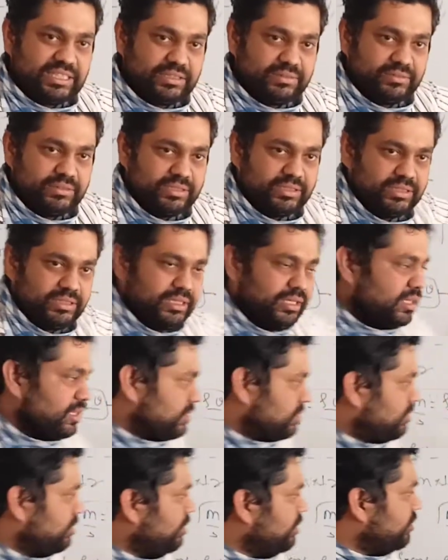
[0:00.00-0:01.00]
here.
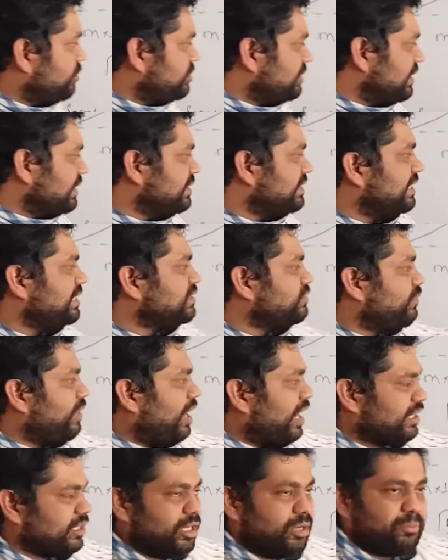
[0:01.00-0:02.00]
So using this
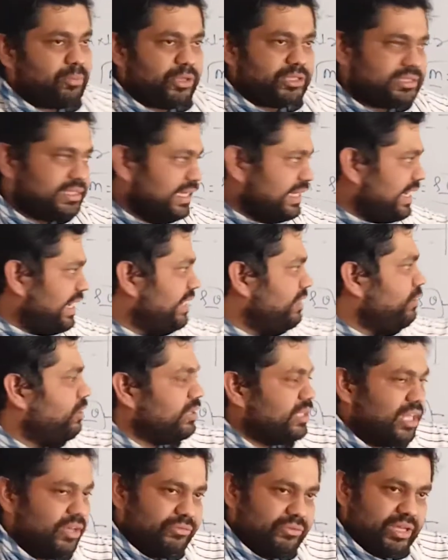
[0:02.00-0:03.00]
work done per second
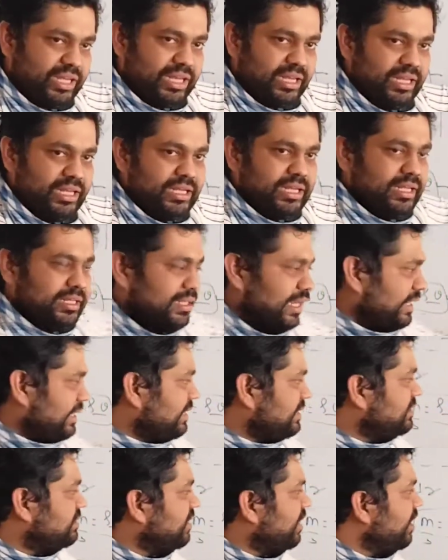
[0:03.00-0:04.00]
on the wheel, that
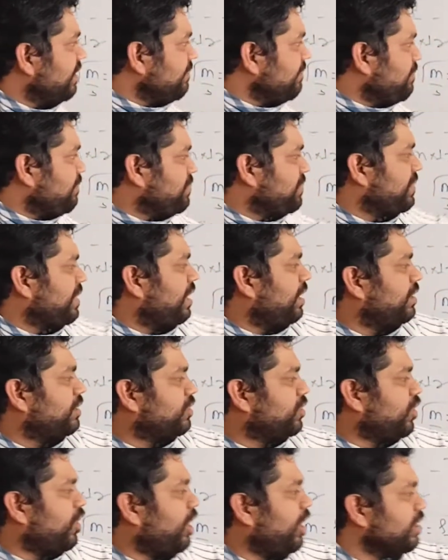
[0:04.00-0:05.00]
is your
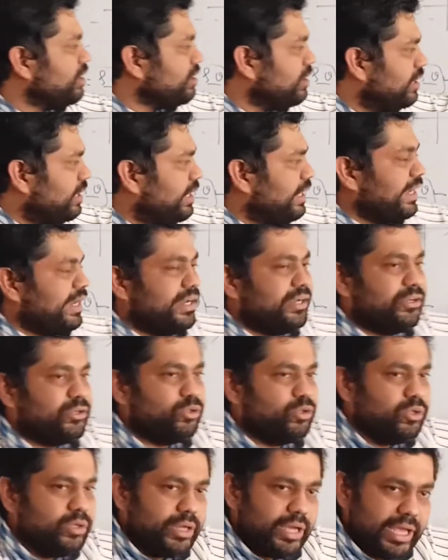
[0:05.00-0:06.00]
torque
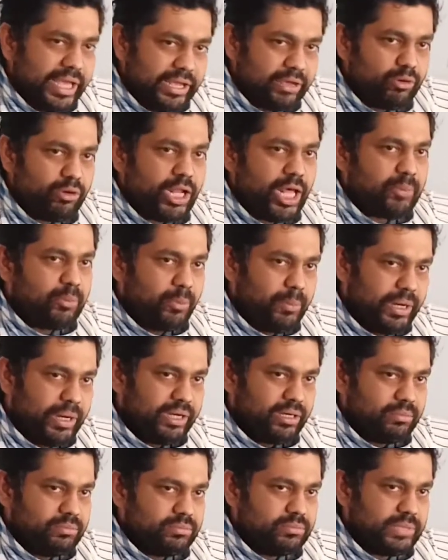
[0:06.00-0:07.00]
into angular
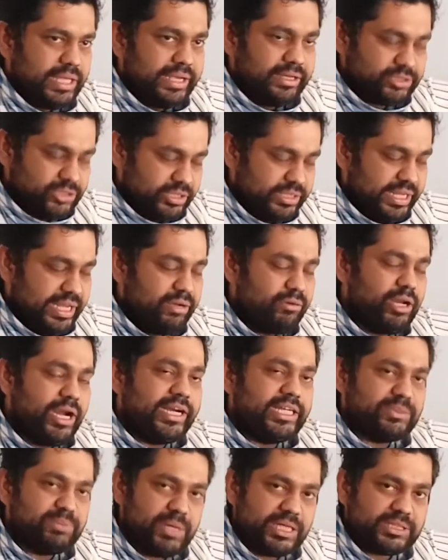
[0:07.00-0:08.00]
momentum,
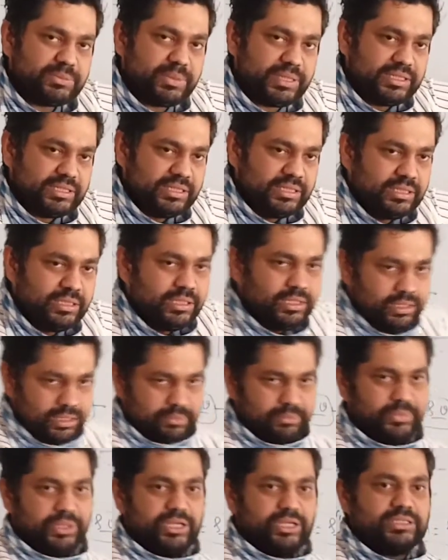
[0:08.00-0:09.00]
angular displacement.
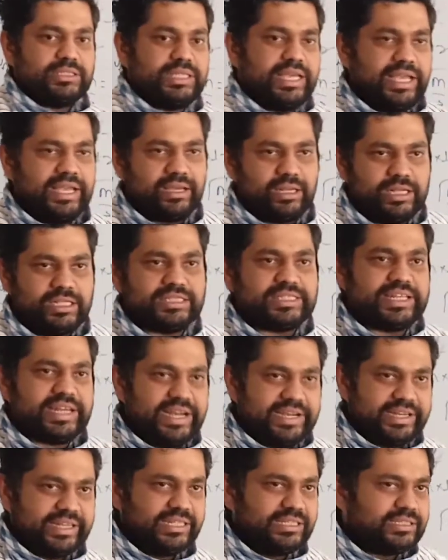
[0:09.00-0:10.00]
Because angle is
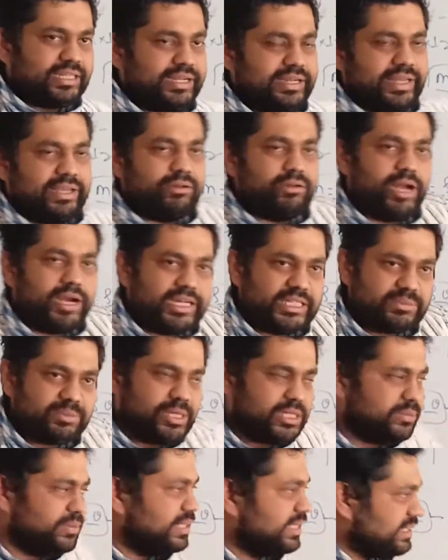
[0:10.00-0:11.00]
creating, that angular
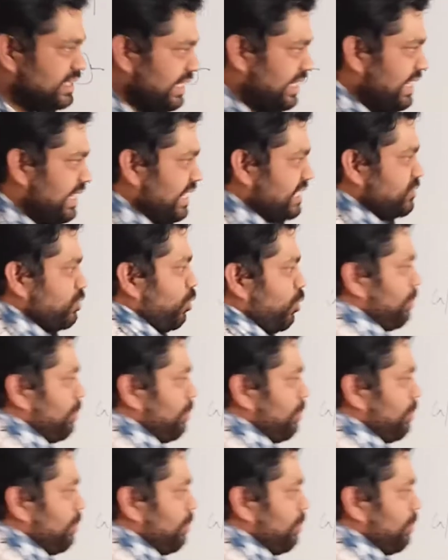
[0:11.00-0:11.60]
displacement is taken as